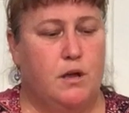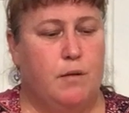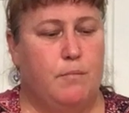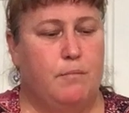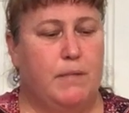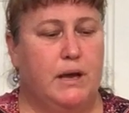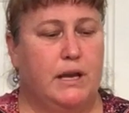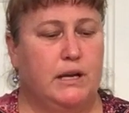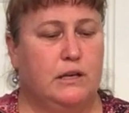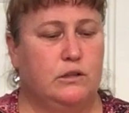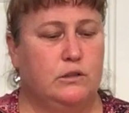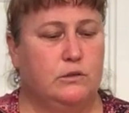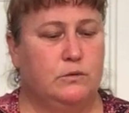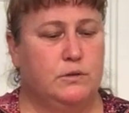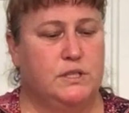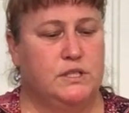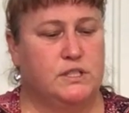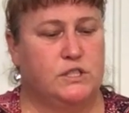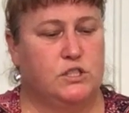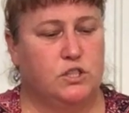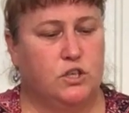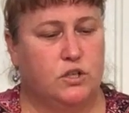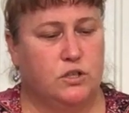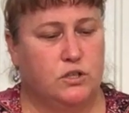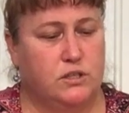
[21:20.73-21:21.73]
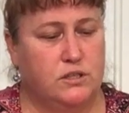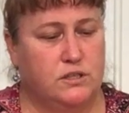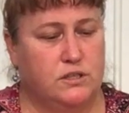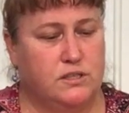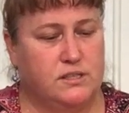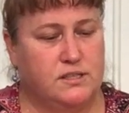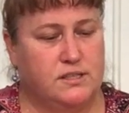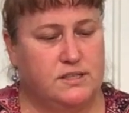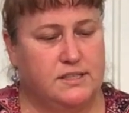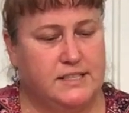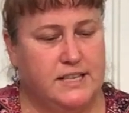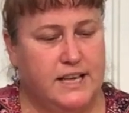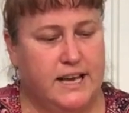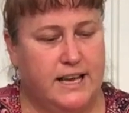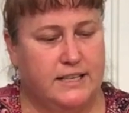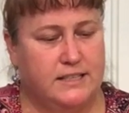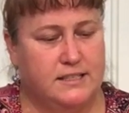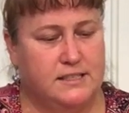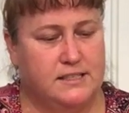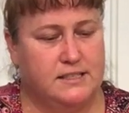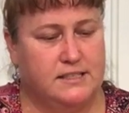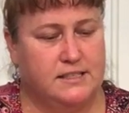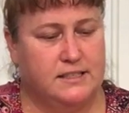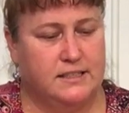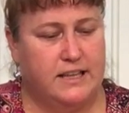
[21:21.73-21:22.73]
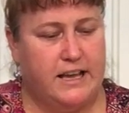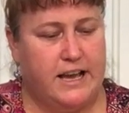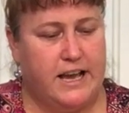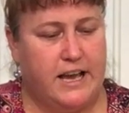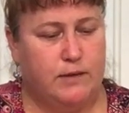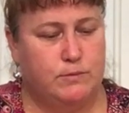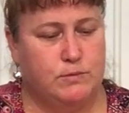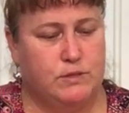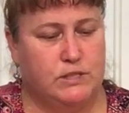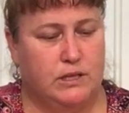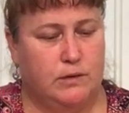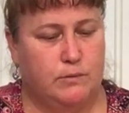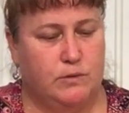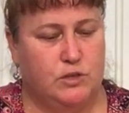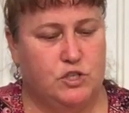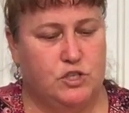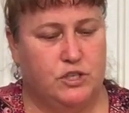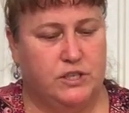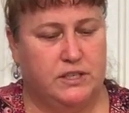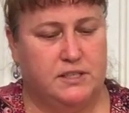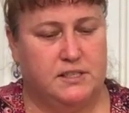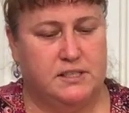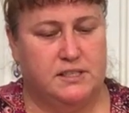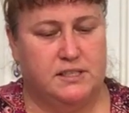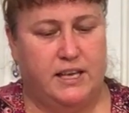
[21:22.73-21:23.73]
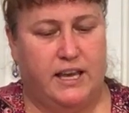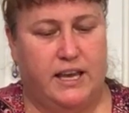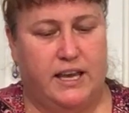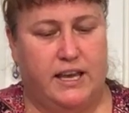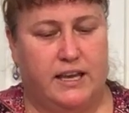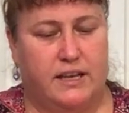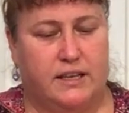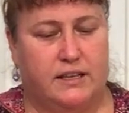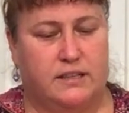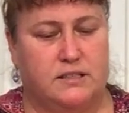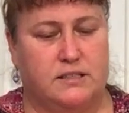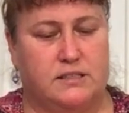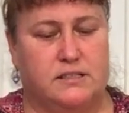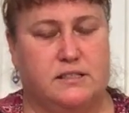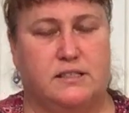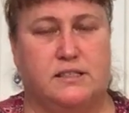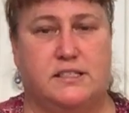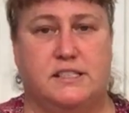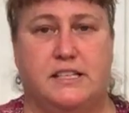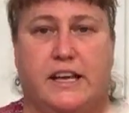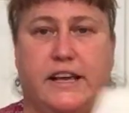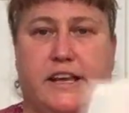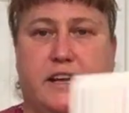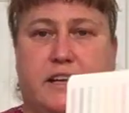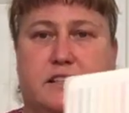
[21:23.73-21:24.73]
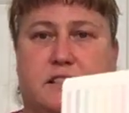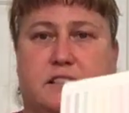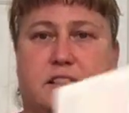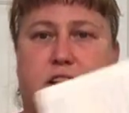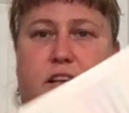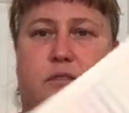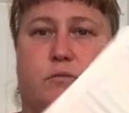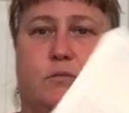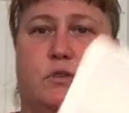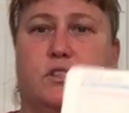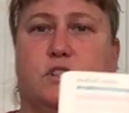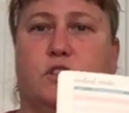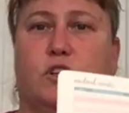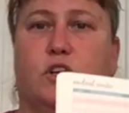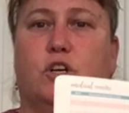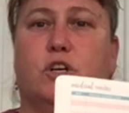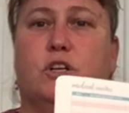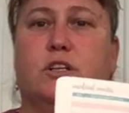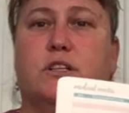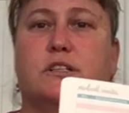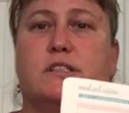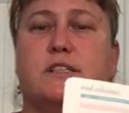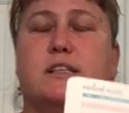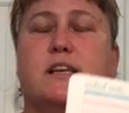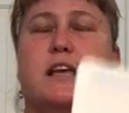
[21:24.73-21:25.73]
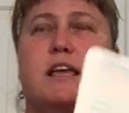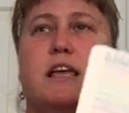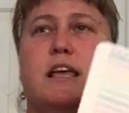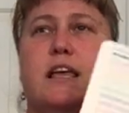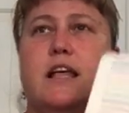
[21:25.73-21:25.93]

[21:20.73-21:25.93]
Medical results, tests, labs, imaging scans, dates, and results.